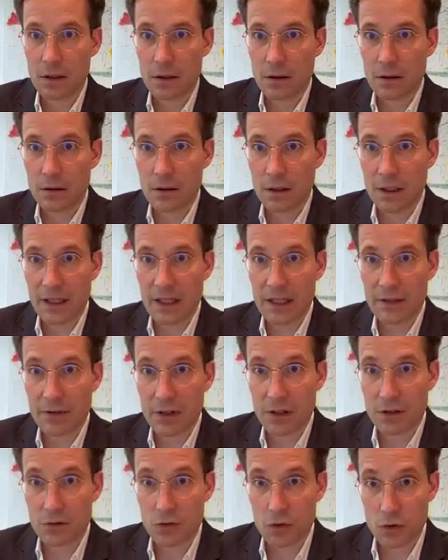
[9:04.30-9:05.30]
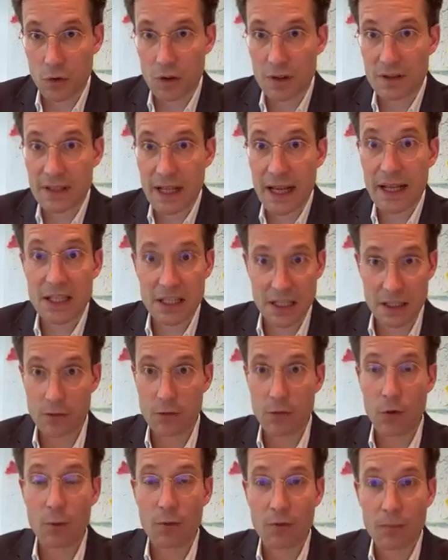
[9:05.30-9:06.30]
given to the state in the form of
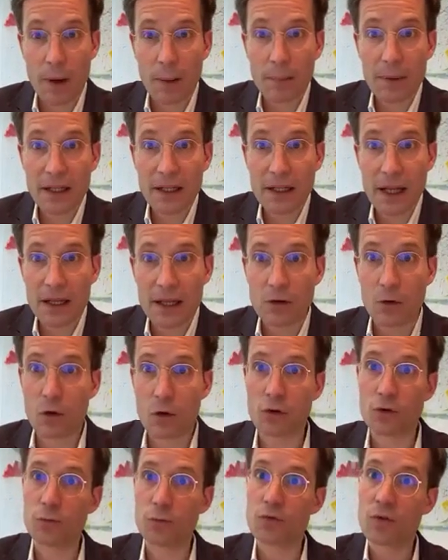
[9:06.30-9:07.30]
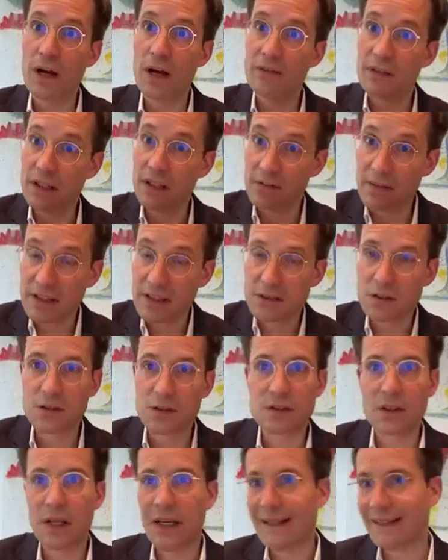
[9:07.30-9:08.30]
public debt or to private investors
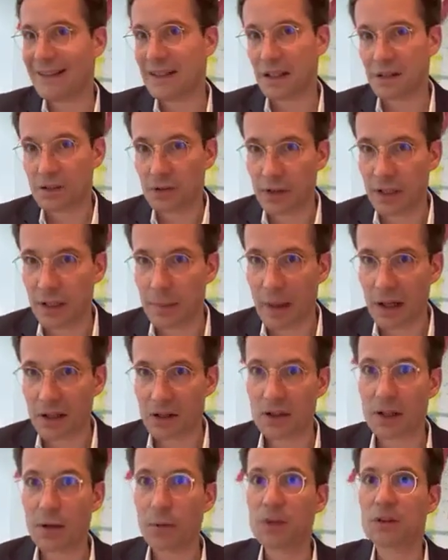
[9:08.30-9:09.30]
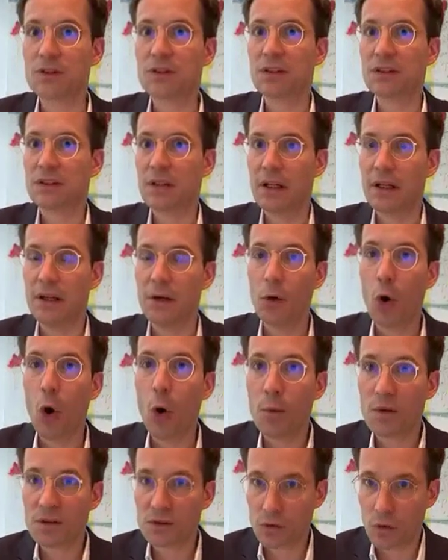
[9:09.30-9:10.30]
doesn't really matter. There was just an enormous
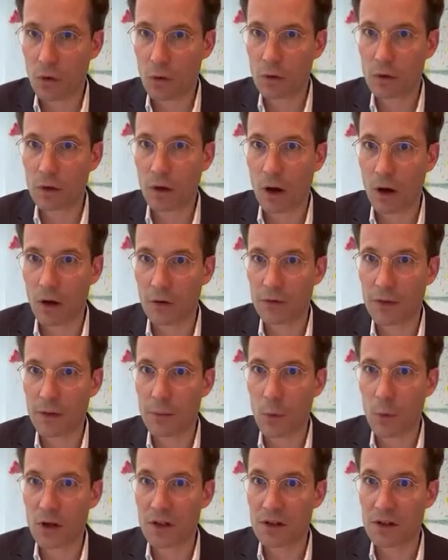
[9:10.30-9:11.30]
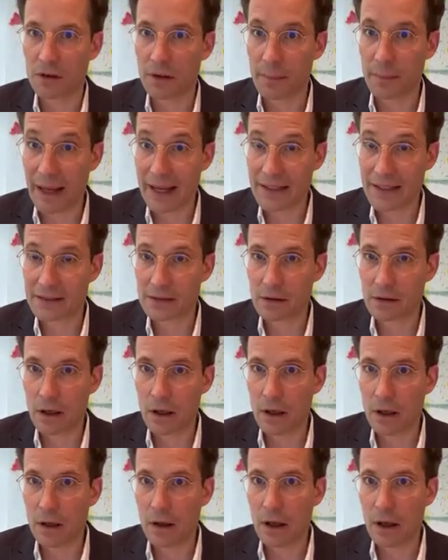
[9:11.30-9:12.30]
growth of the monetary base.
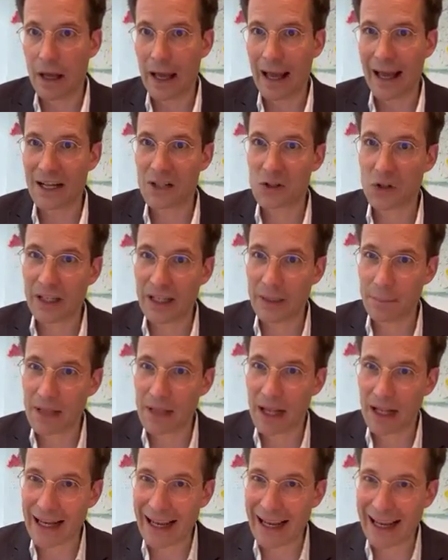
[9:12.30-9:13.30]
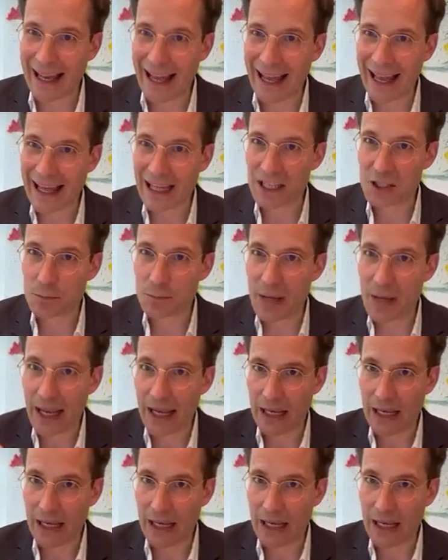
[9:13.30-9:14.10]
And to keep that at bay